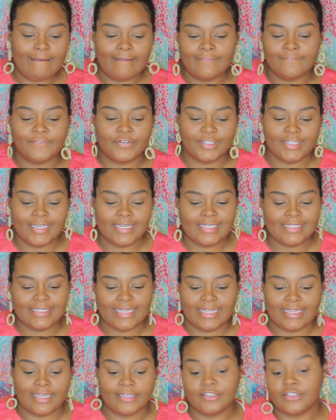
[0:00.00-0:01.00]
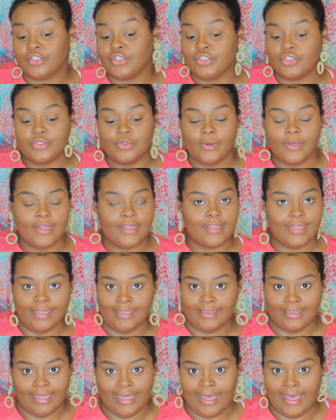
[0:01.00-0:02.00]
And for this, I like to just do a
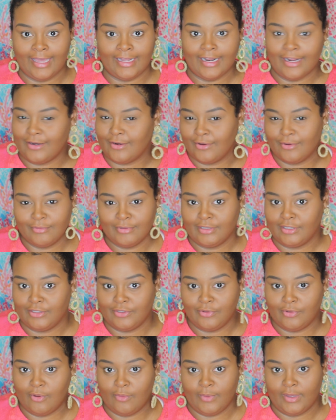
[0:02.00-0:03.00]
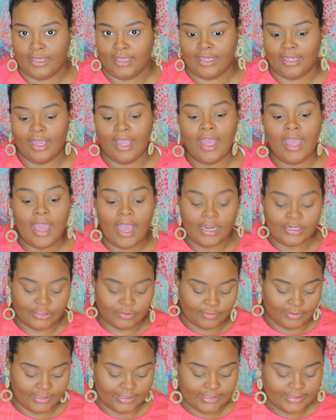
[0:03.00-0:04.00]
thin line. I don't really do a wing. I
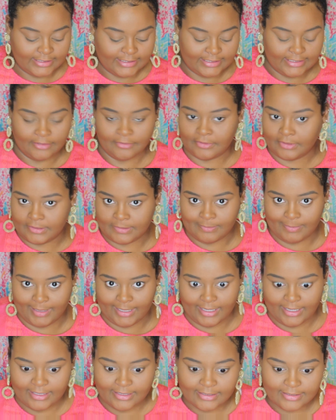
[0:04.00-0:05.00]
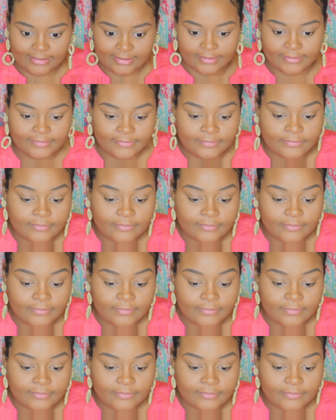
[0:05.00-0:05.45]
just want to conceal this band.